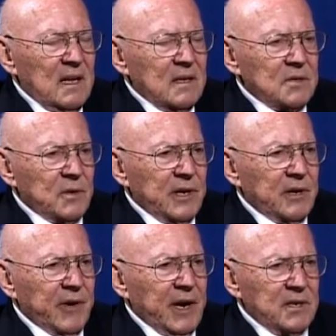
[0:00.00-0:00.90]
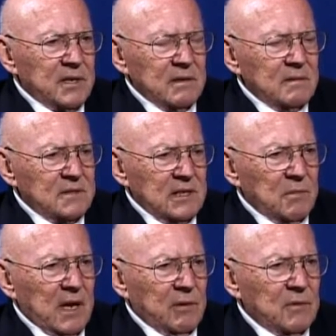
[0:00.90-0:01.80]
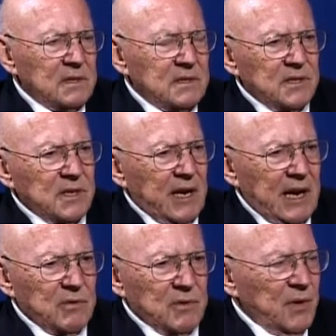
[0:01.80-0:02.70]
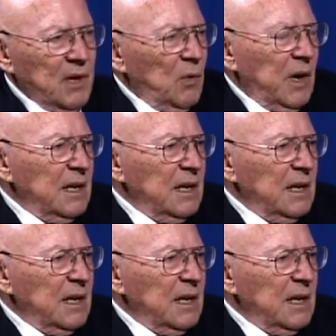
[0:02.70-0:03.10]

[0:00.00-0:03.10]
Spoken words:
so integration seemed like, well, it's such a natural thing. Why not?